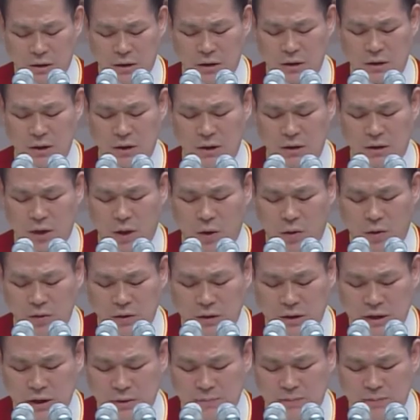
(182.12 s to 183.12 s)
of Jesus'
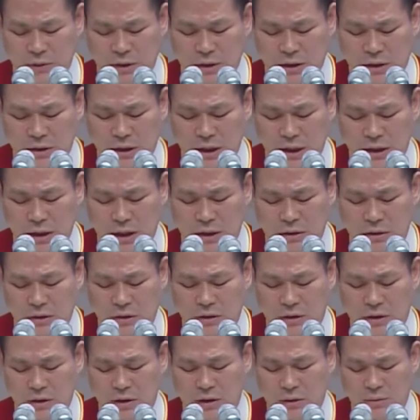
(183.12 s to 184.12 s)
sufferings
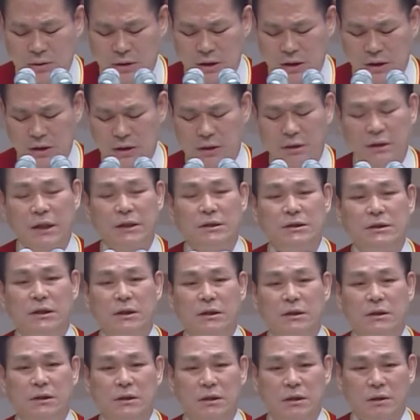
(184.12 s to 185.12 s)
were
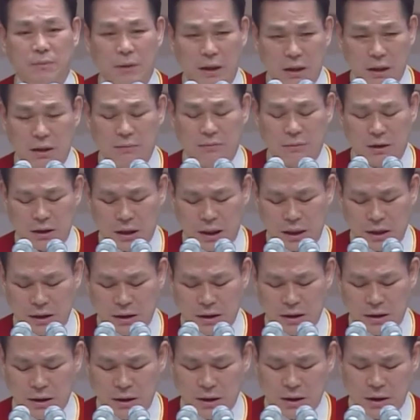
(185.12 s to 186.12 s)
necessary to set us
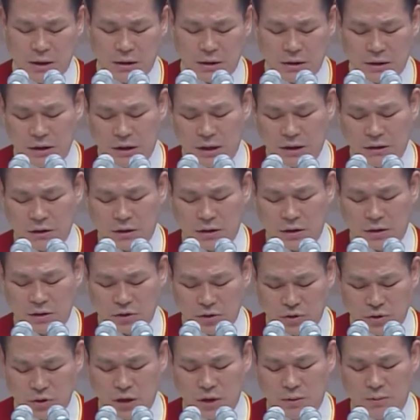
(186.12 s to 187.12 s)
free from the curse
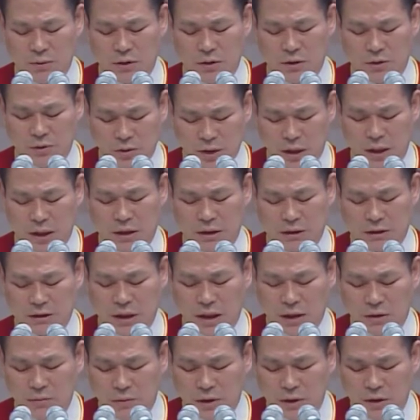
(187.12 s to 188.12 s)
caused
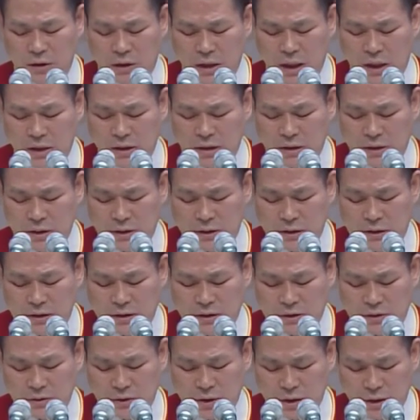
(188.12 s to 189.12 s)
by the
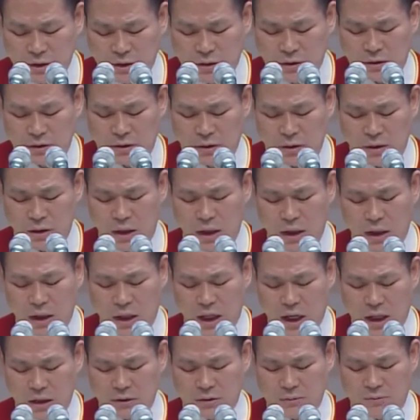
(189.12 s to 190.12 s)
disobedience of Adam
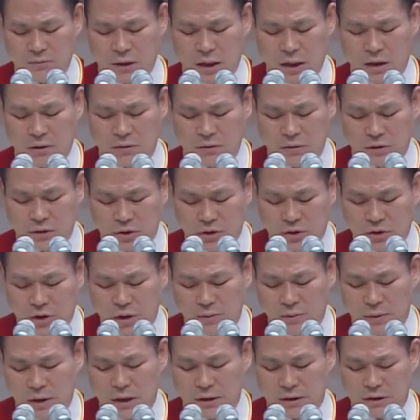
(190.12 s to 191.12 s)
and redeem us
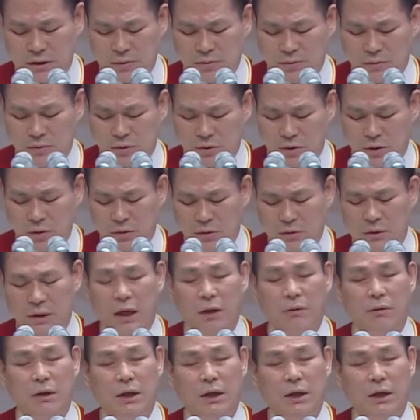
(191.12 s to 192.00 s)
from our sins.